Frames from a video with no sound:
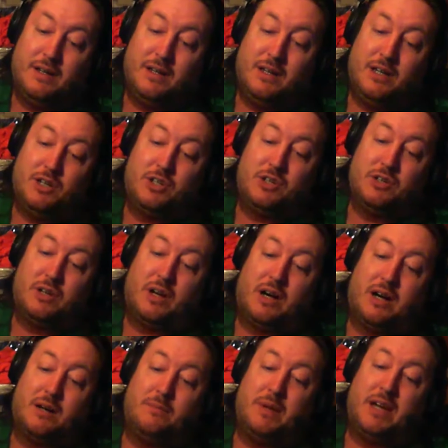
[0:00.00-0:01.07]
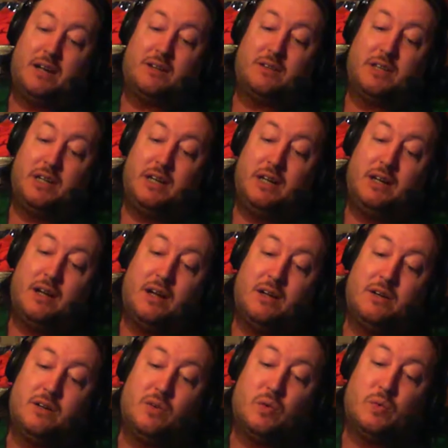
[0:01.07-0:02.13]
it should automatically
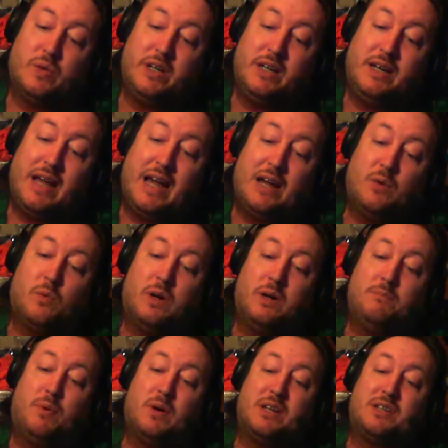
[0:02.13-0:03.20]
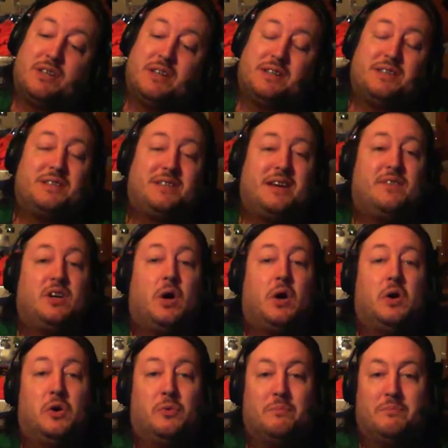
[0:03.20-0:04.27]
read at 1.67
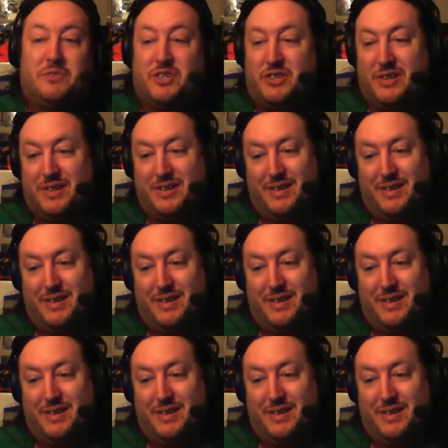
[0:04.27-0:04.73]
ohms.